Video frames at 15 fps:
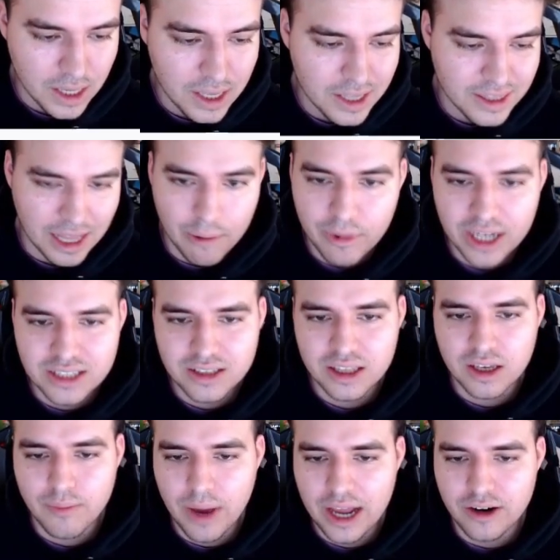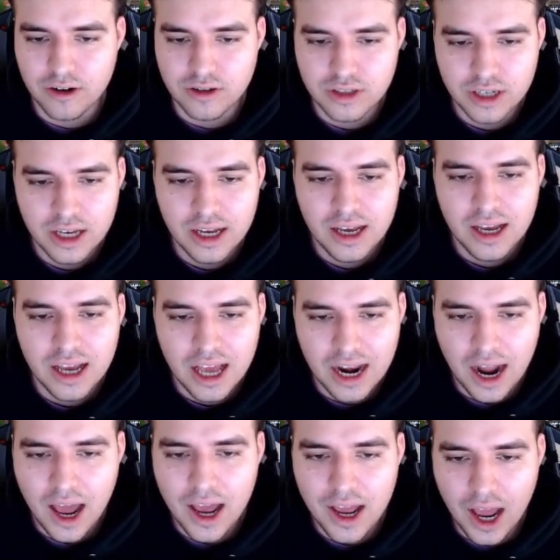Then we get to the Commanders, and
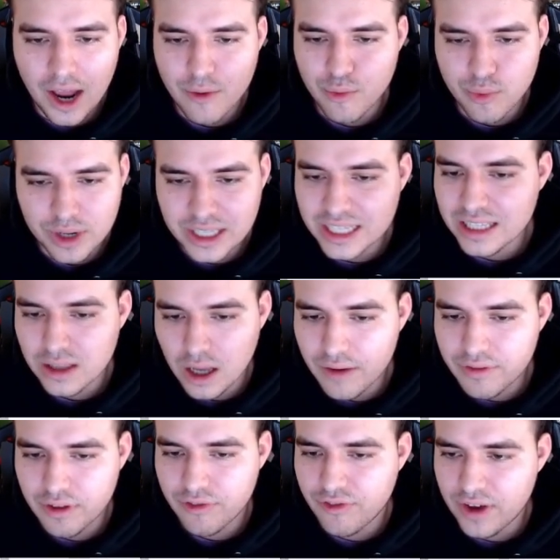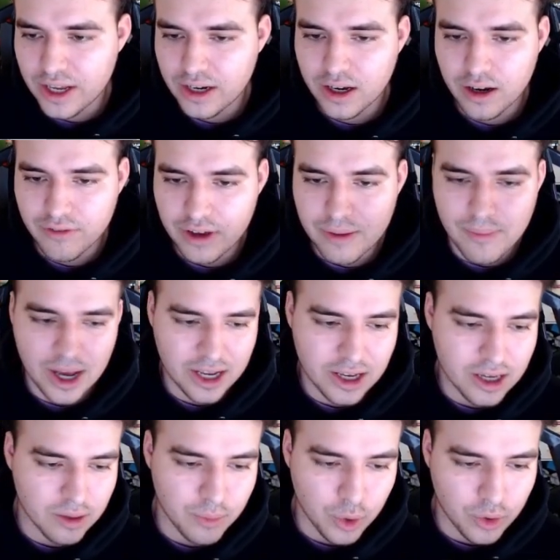I really love the fit of
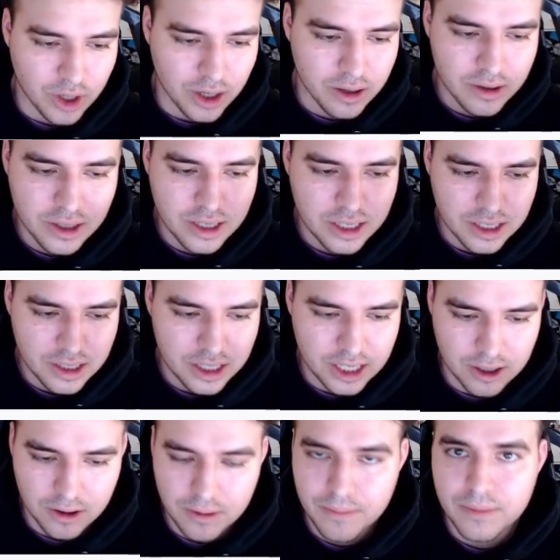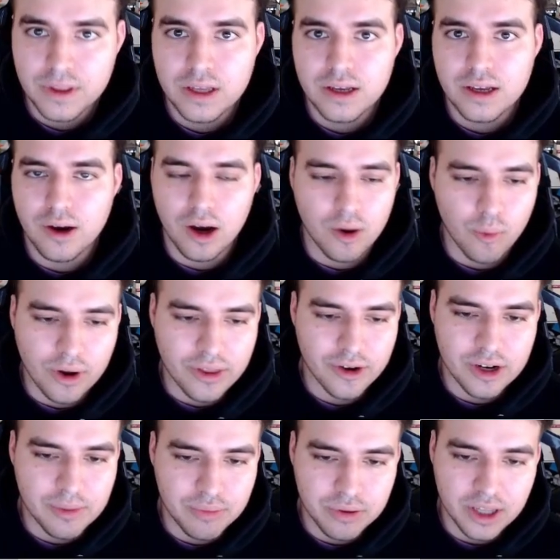Emeka Egbuka here. Whether
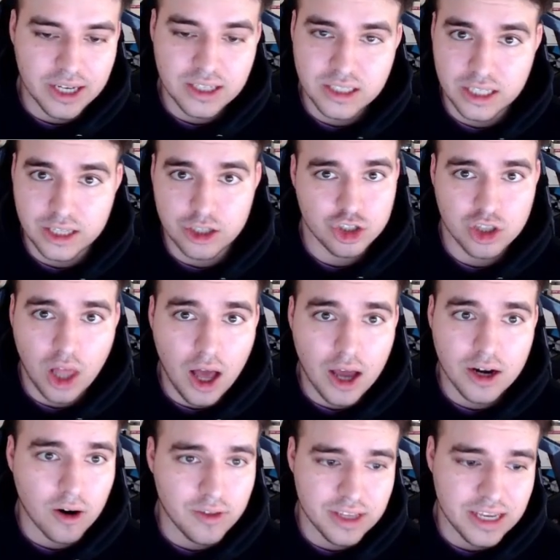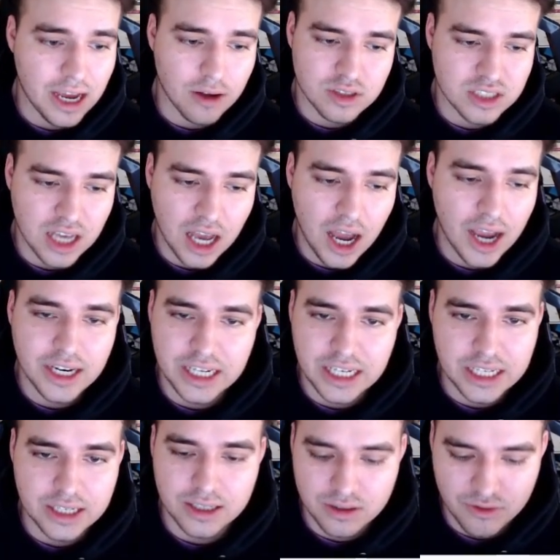he plays in the slot or on the outside,
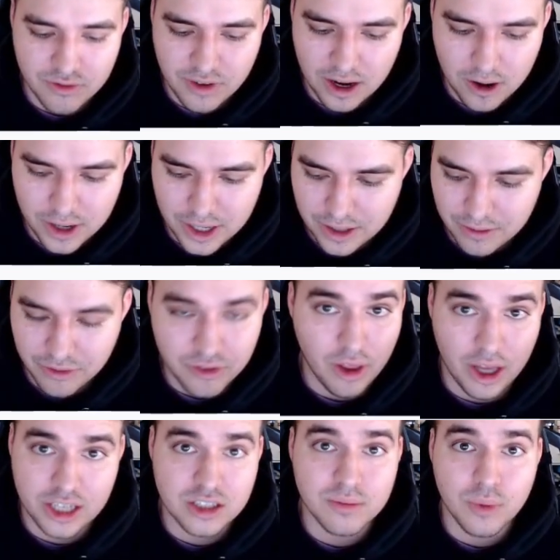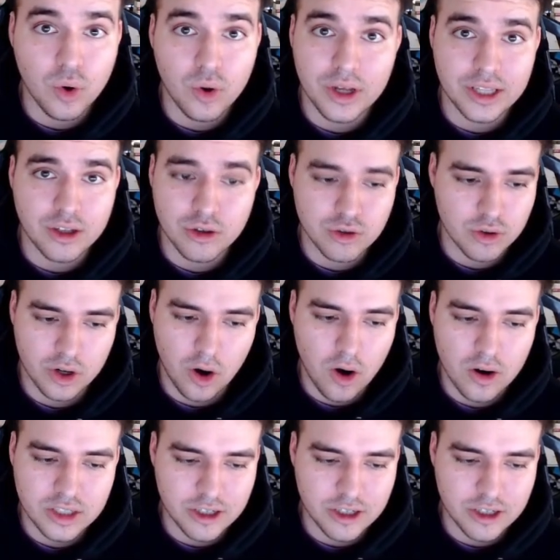he is very flexible in those regards.